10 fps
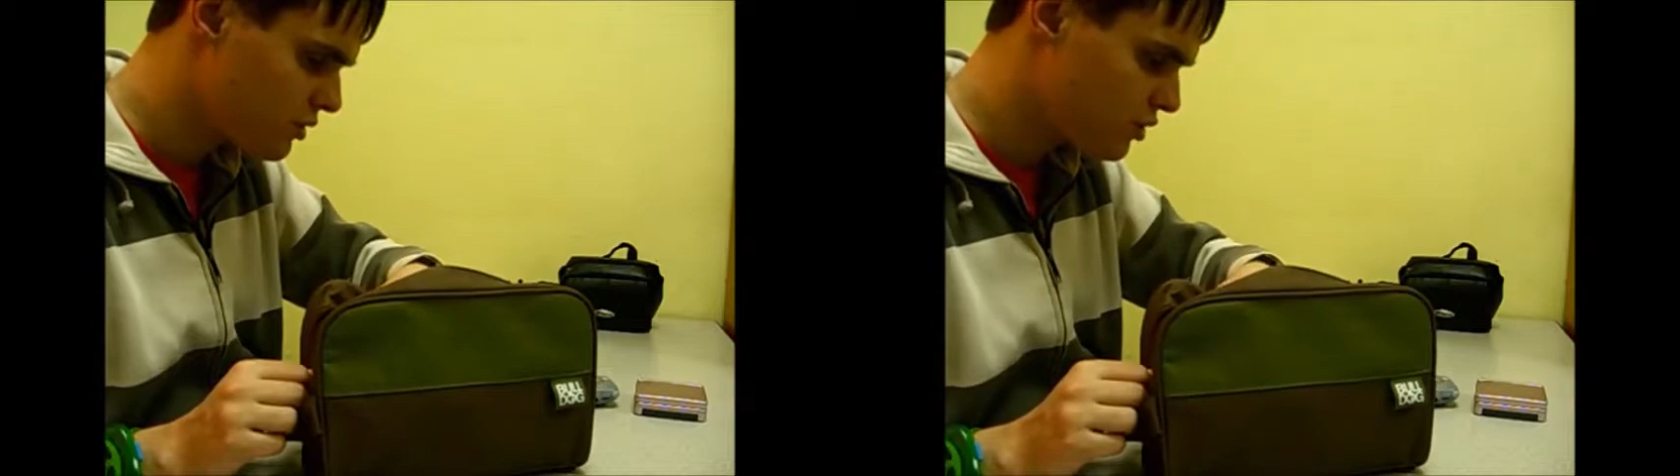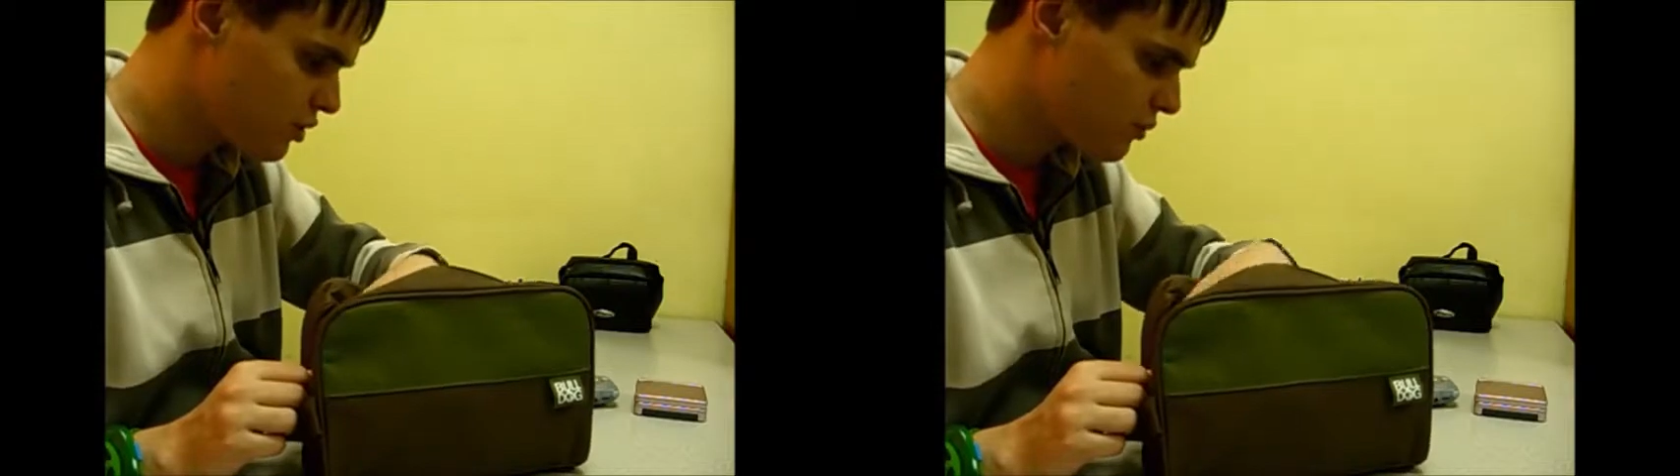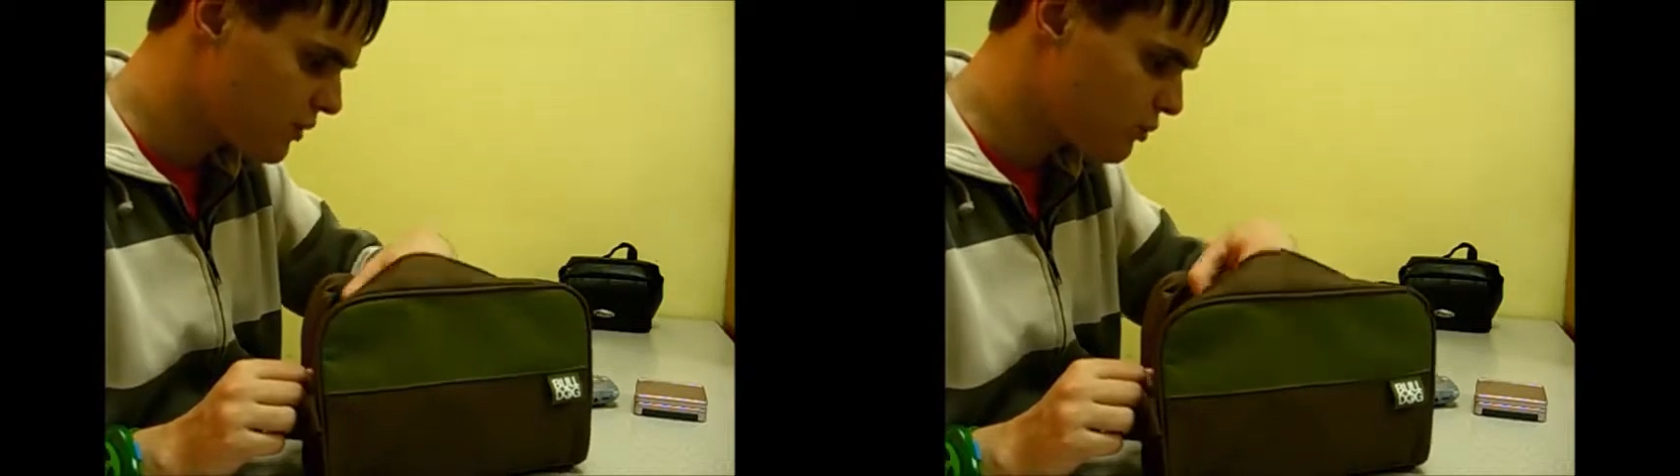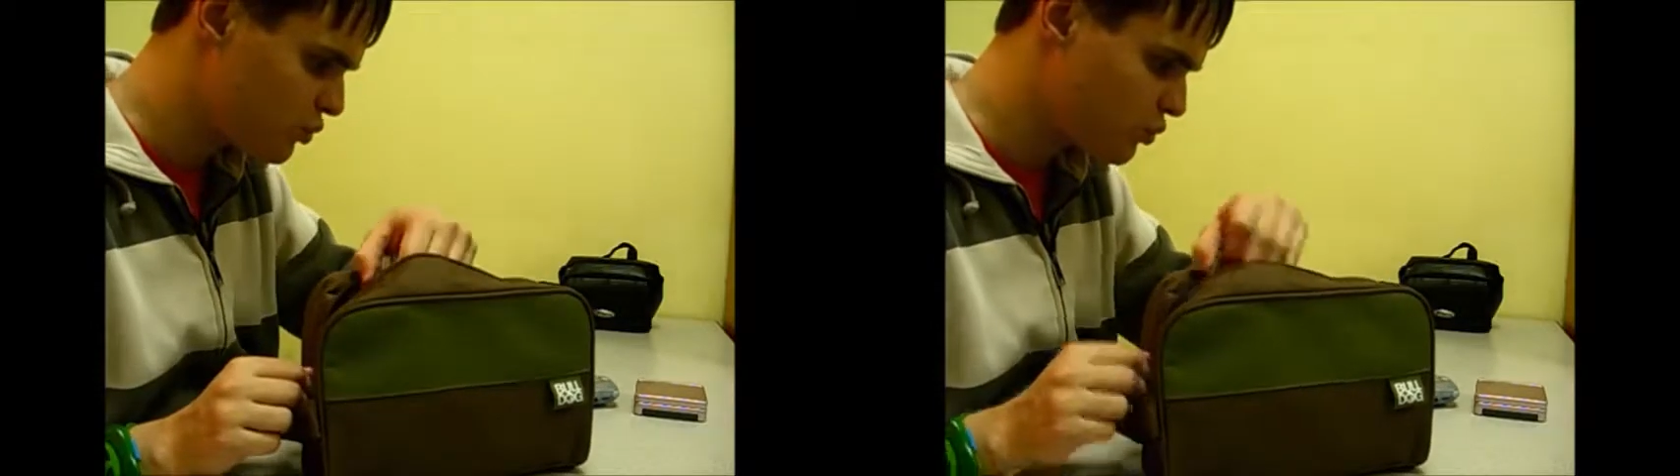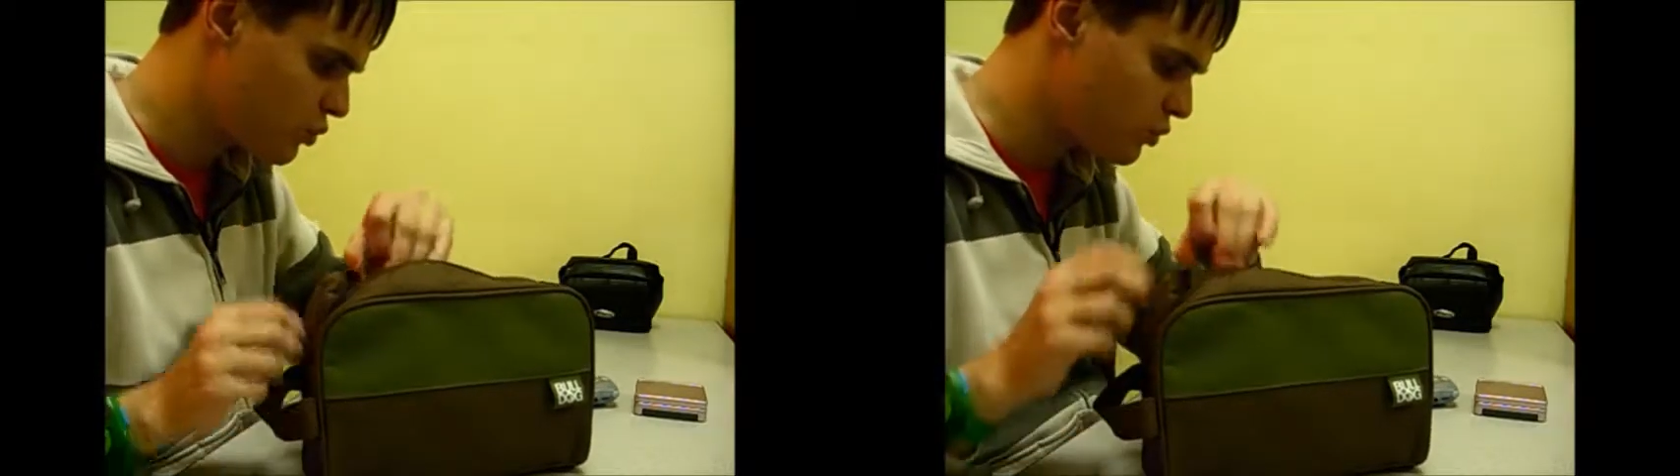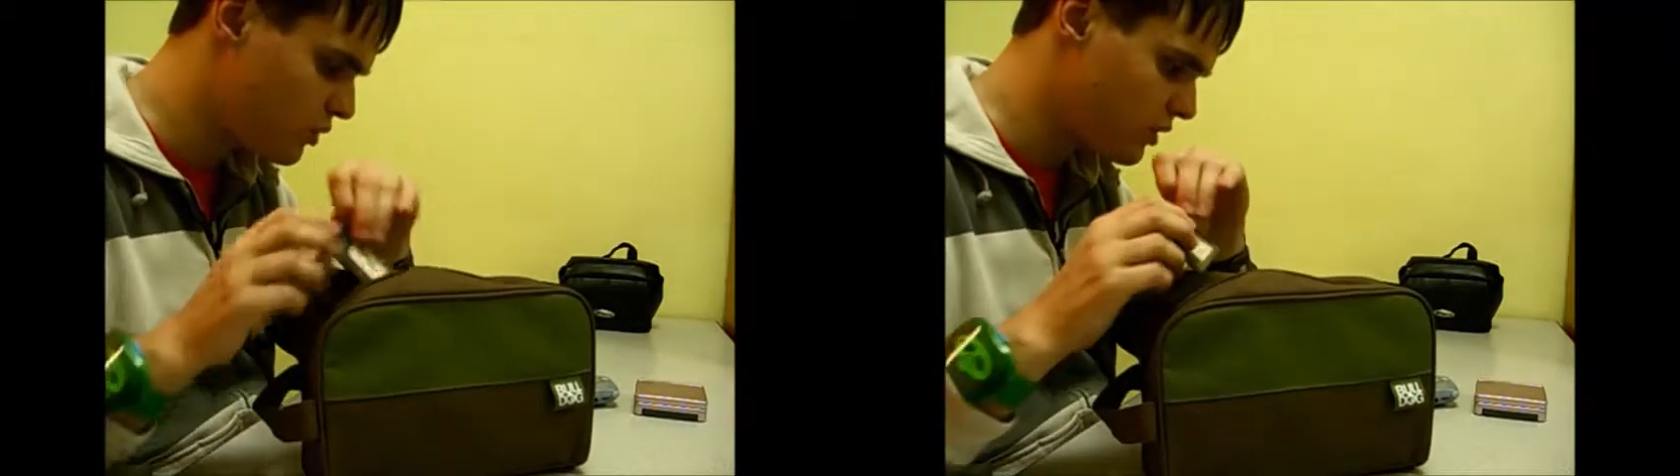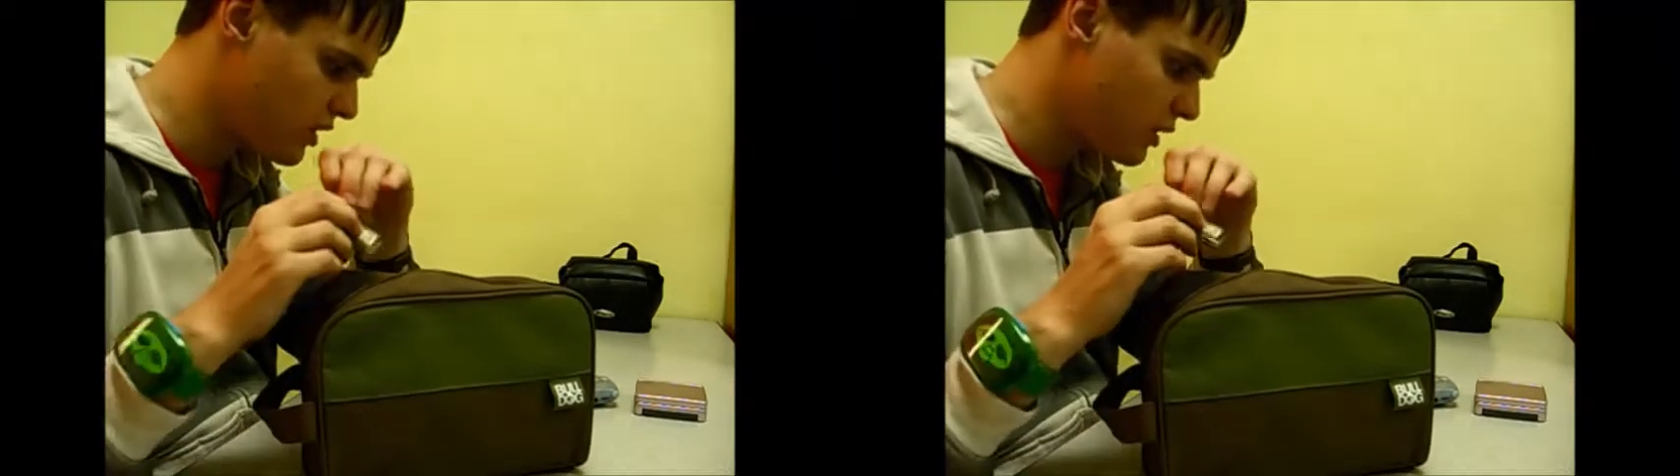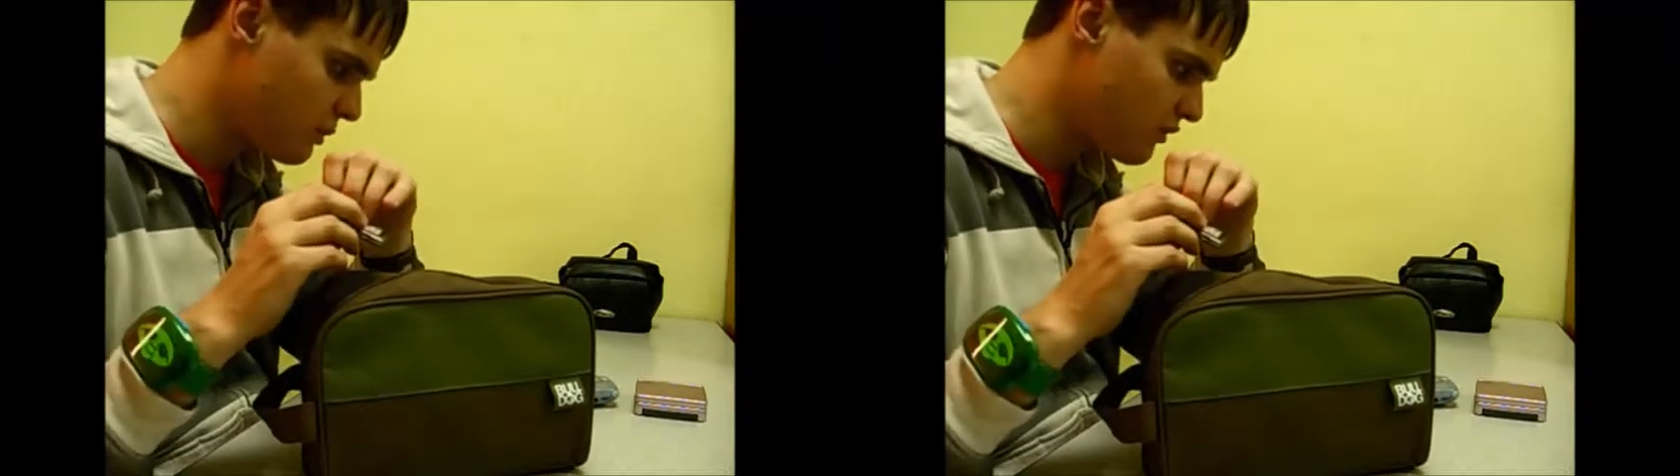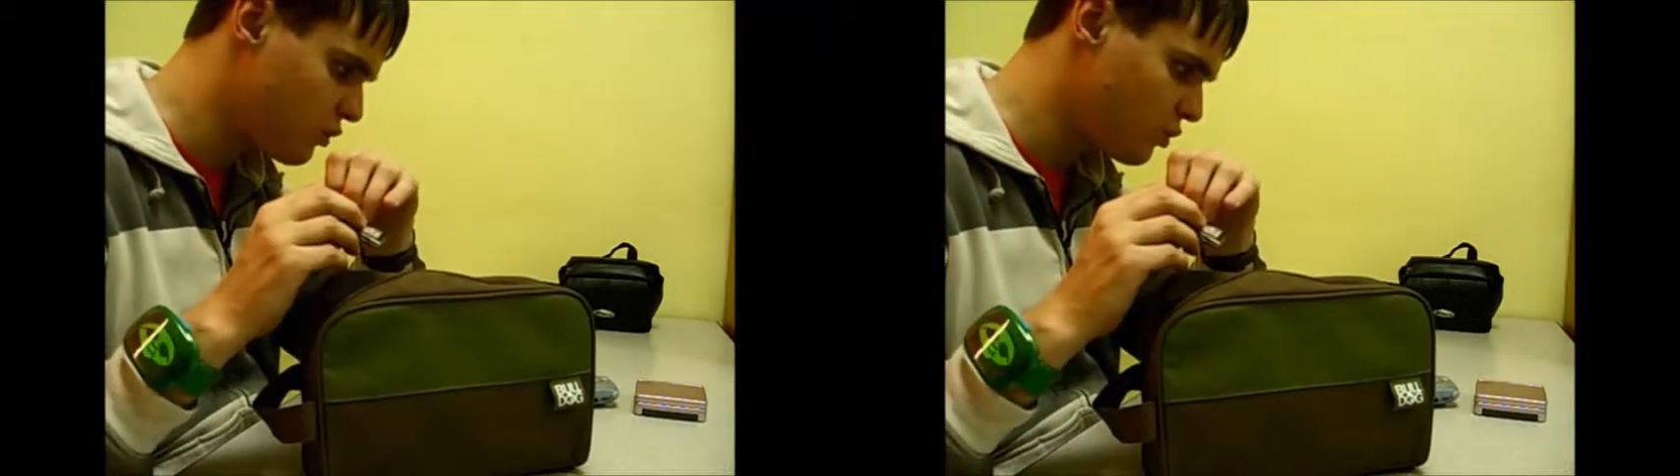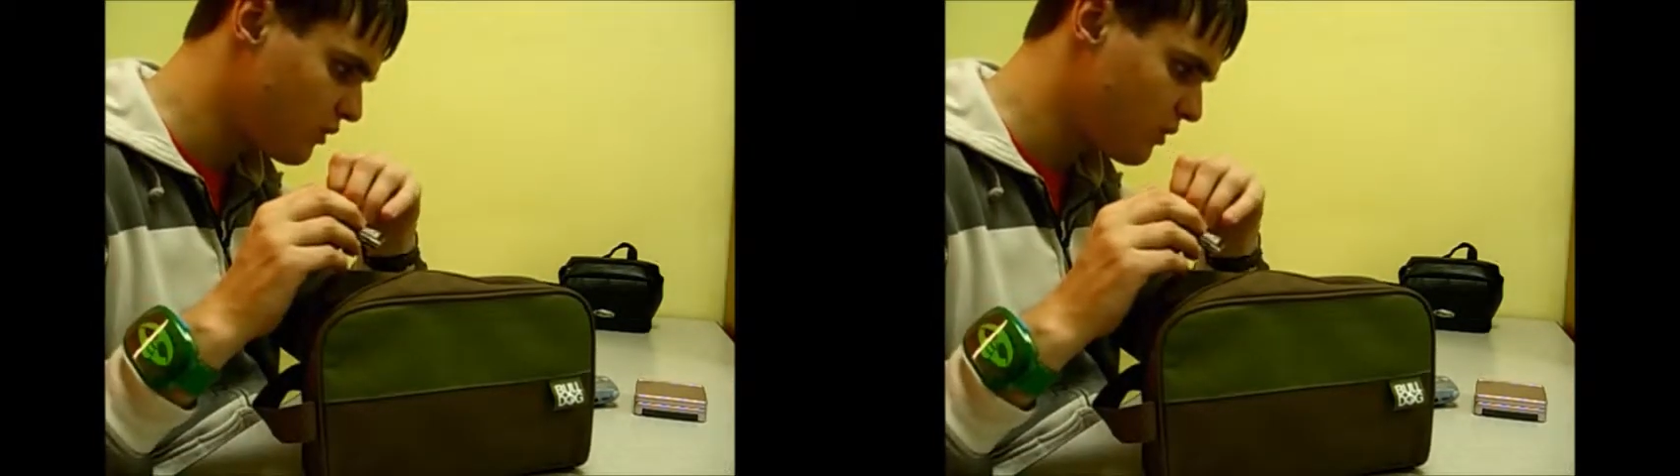can't remember the name of
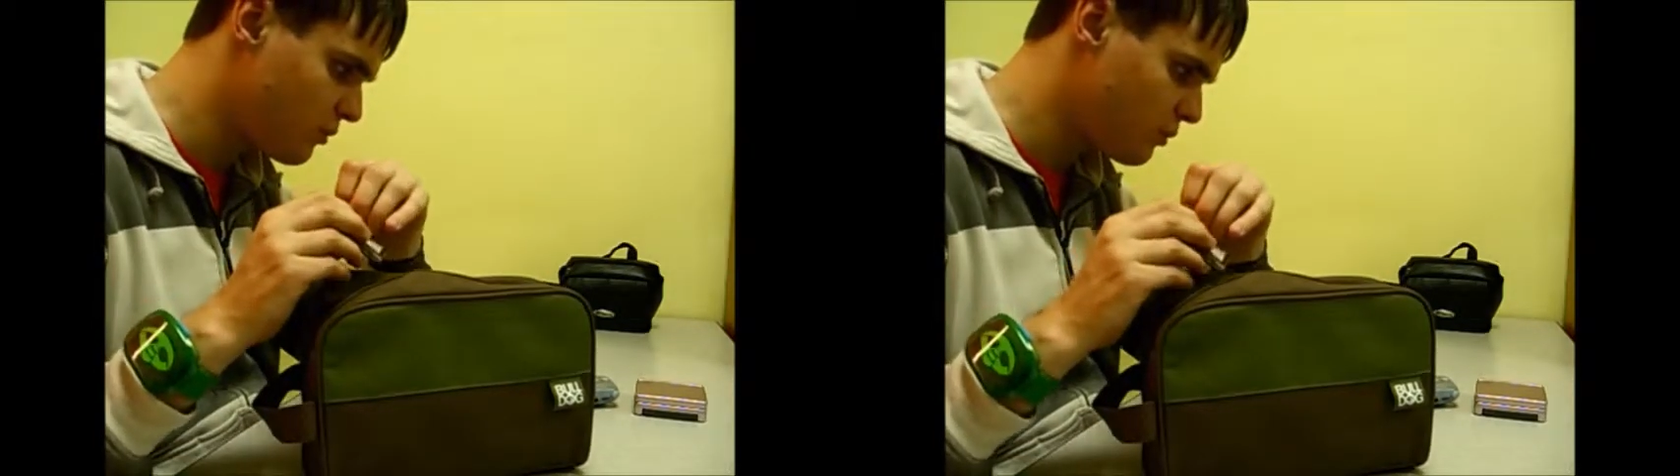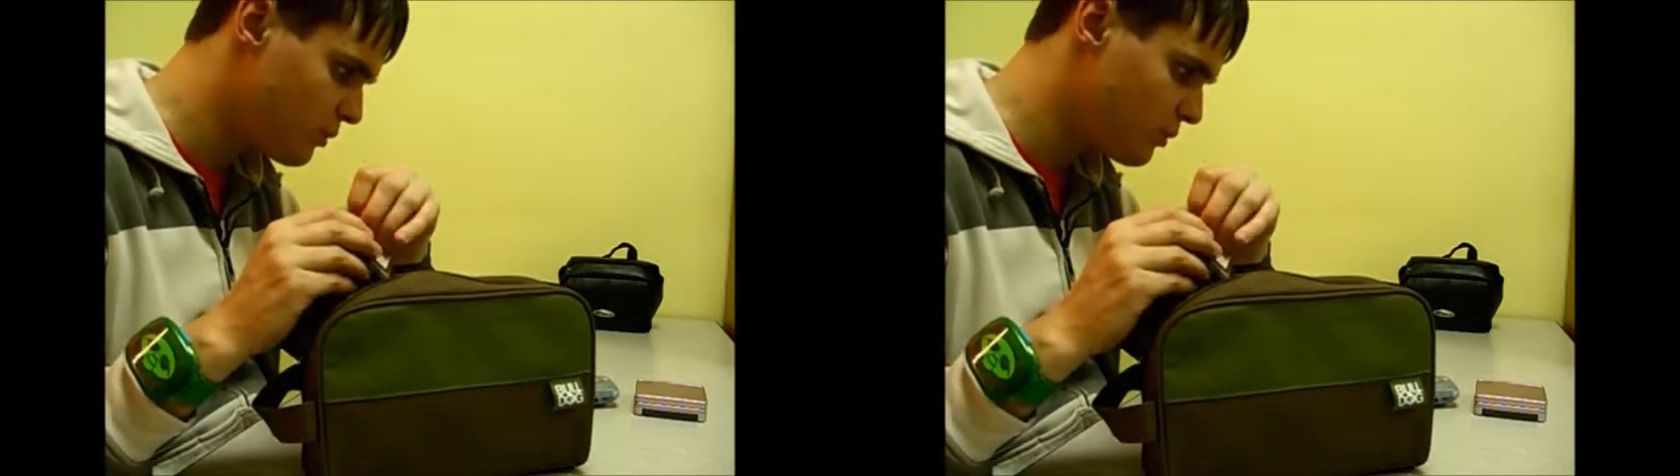all of them.